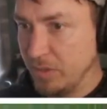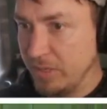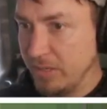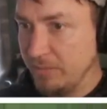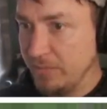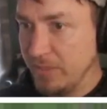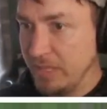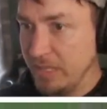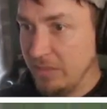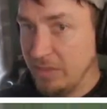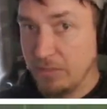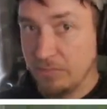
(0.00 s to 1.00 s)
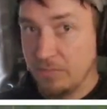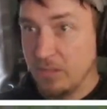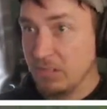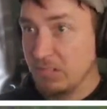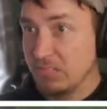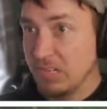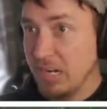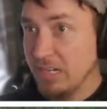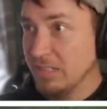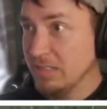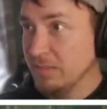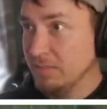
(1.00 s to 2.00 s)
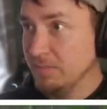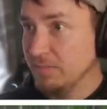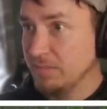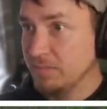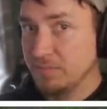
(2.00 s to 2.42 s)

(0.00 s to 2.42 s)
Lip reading: we got here? Nothing. Run!